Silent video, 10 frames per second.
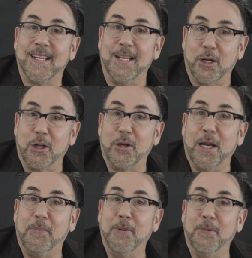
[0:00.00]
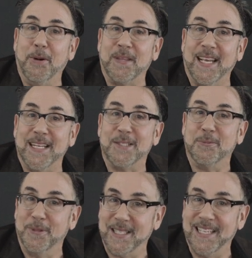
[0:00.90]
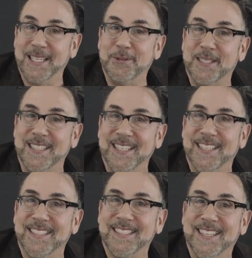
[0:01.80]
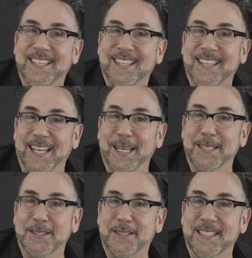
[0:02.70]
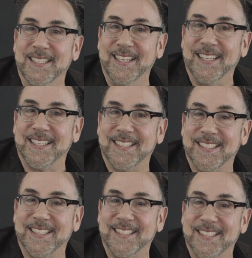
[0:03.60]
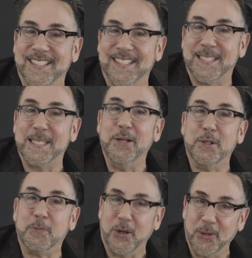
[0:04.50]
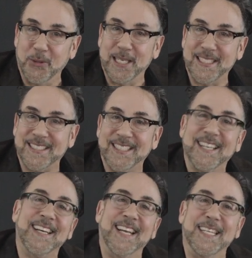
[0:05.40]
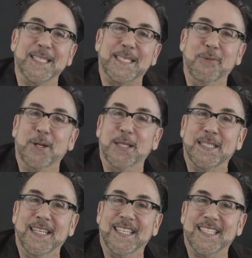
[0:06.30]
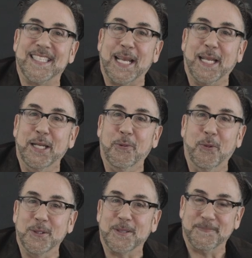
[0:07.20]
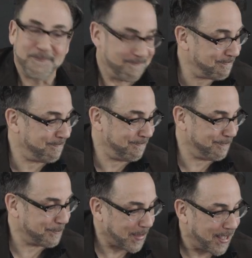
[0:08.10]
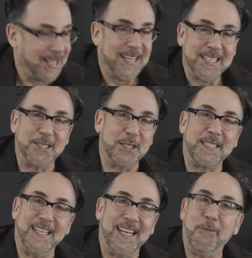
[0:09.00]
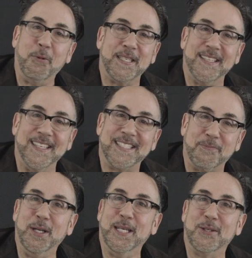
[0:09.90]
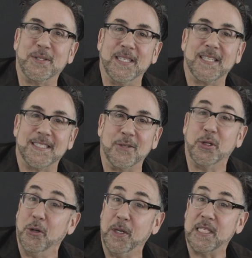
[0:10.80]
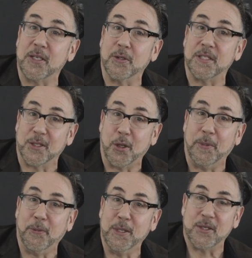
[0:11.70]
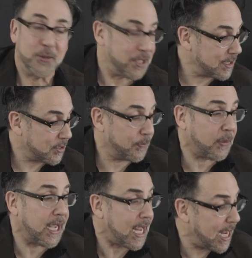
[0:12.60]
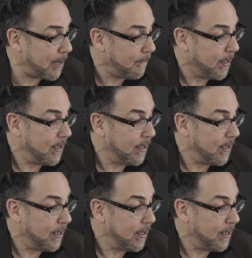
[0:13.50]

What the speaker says: you ought to look up who wrote that. It's really interesting. And you should see who his brother is and see what his second hit was. It's just, I won't tell you. It's pretty interesting. So do your research. It's all about research. So play A,